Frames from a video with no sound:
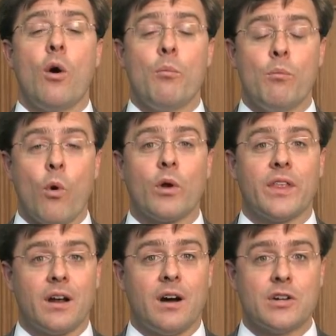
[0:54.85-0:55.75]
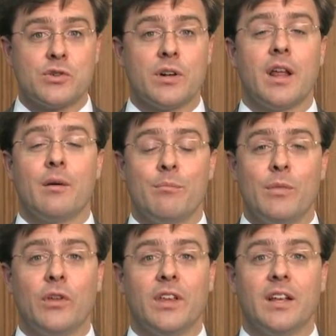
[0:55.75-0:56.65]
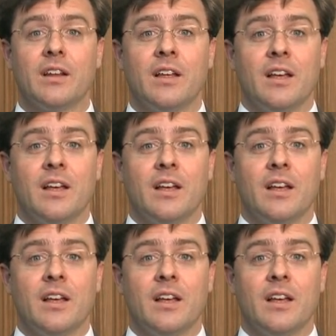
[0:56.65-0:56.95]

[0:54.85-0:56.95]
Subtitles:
more than $100 million.